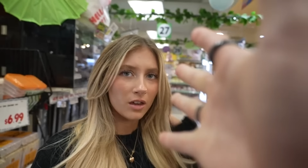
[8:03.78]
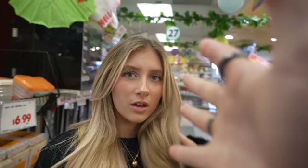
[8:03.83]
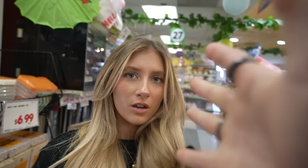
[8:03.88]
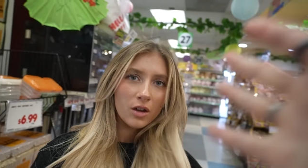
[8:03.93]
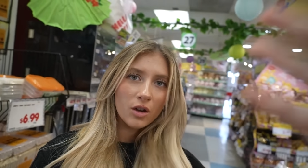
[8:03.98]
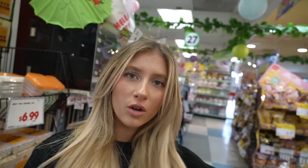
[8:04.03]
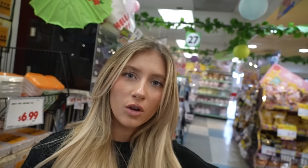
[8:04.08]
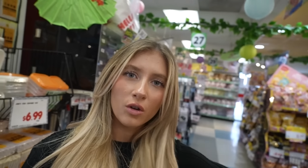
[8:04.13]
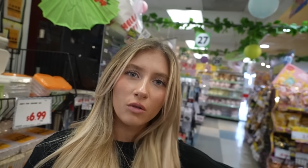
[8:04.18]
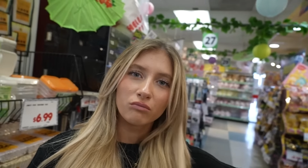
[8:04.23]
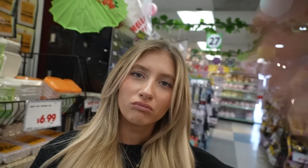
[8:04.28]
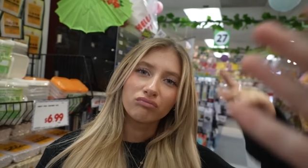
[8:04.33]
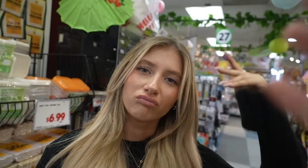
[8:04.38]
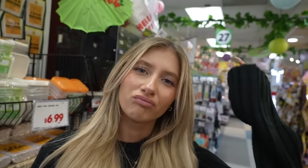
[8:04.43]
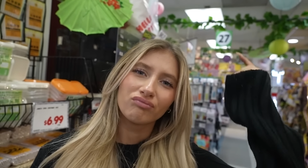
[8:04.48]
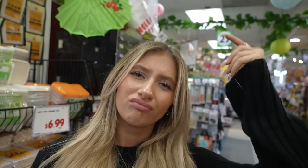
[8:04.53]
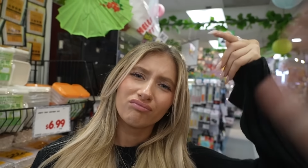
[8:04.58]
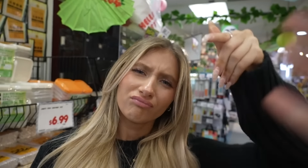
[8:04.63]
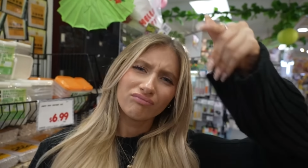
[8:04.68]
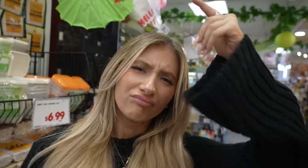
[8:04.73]
guys, so we are
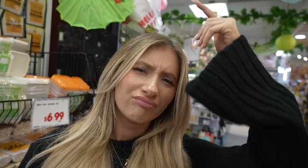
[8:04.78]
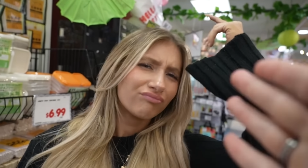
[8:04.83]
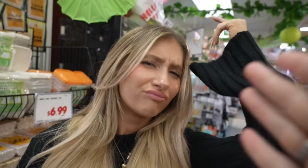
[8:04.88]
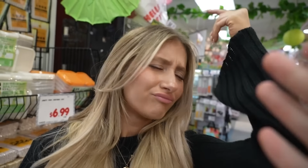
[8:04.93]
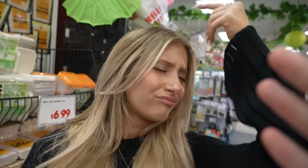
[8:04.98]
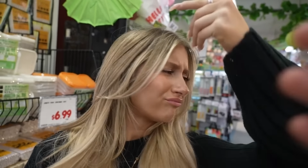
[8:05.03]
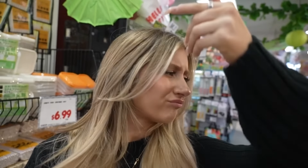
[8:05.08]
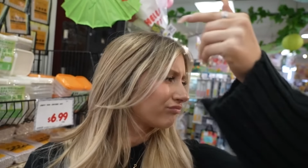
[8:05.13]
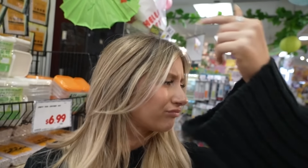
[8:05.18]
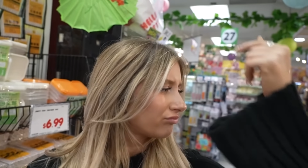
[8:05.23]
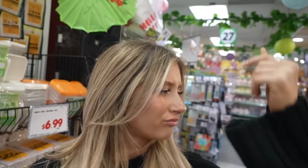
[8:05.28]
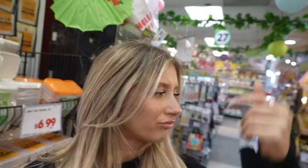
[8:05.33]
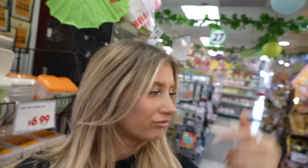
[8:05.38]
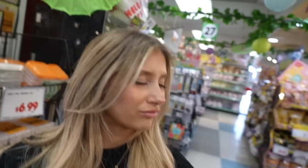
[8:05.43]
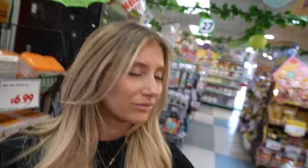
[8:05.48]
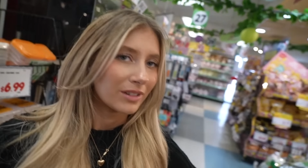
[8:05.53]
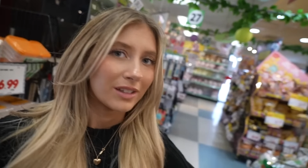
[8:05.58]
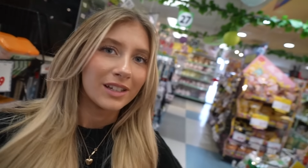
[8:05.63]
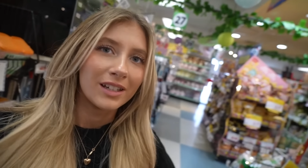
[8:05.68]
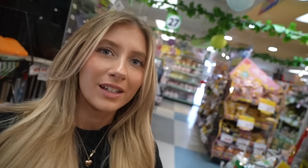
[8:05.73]
in the store again, and we're
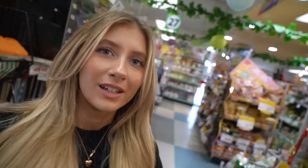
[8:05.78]
getting our